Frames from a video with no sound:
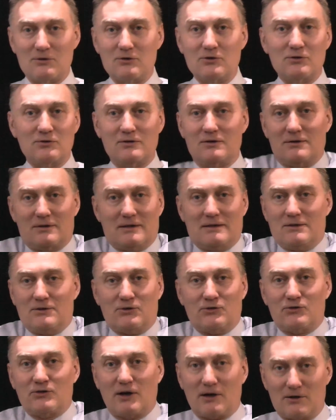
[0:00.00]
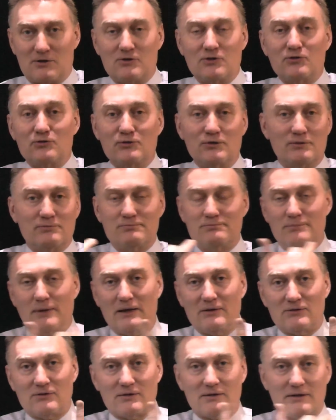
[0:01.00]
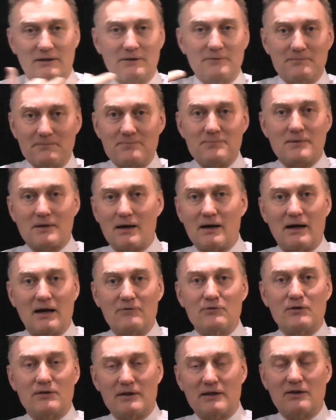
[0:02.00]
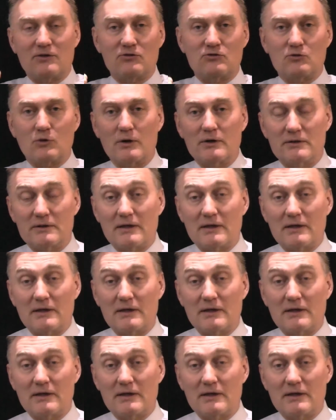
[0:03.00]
You're stuck. You're basically, everything is joined